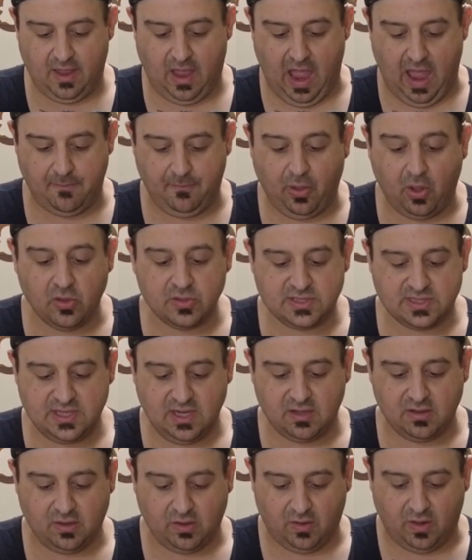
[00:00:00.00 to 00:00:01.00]
I pulsed it
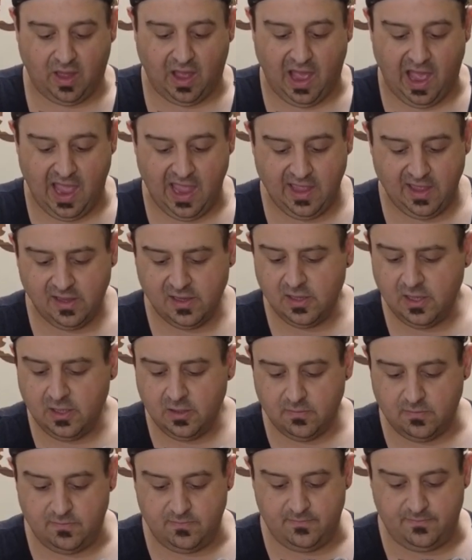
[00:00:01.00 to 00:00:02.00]
a little high.
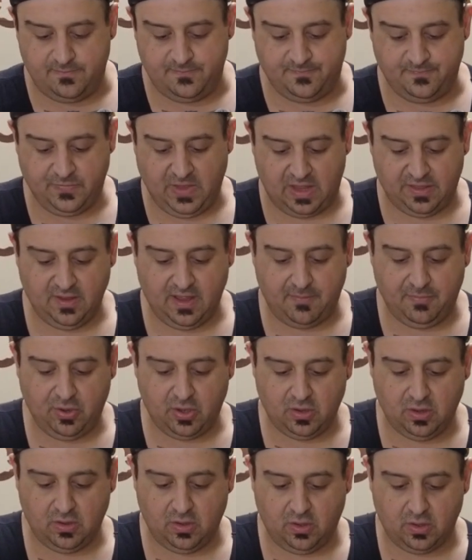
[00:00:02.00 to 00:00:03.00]
I think I put a
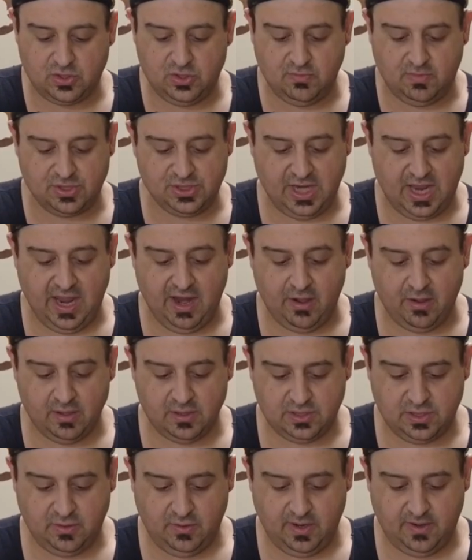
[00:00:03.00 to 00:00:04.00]
little too much air
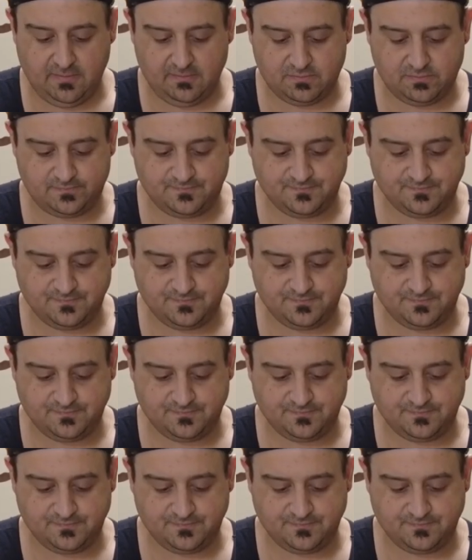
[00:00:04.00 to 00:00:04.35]
into it.